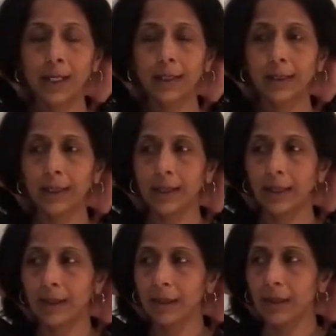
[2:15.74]

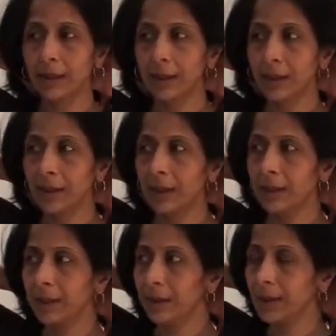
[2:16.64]
exhale
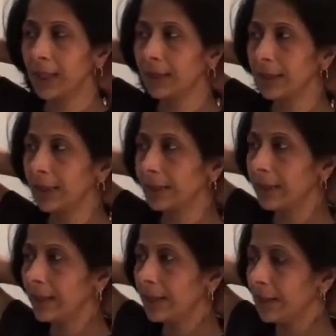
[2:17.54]
turn to the other
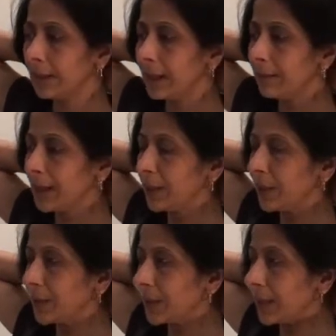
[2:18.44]
side, keeping
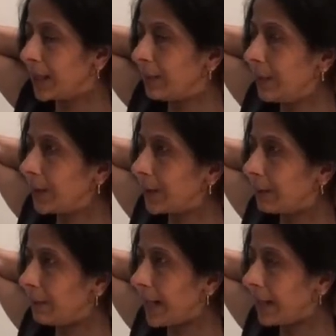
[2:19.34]
those
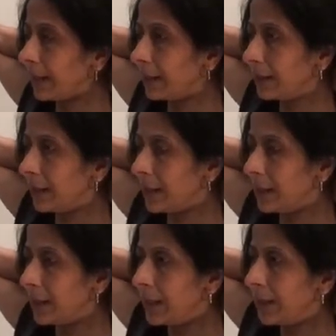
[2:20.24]
elbows back.
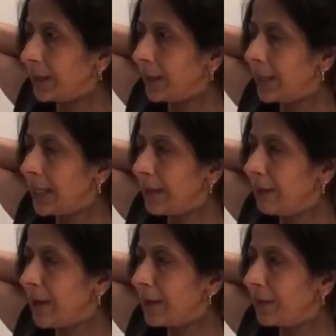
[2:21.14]
So you really
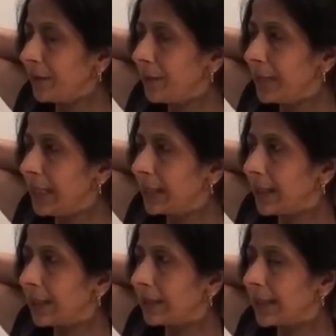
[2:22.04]
want to feel
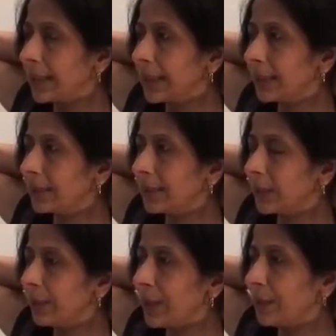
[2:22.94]
that
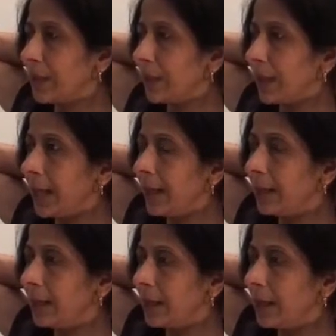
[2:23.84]
resistance between your
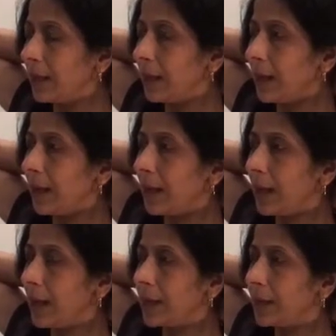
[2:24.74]
head
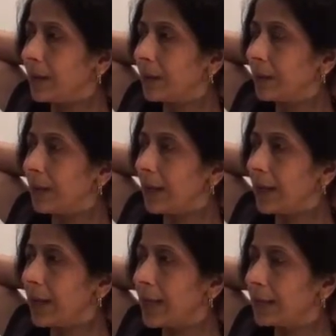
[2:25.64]
and your
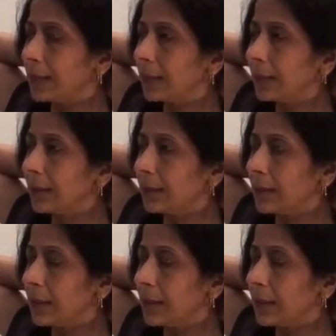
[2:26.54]
hands.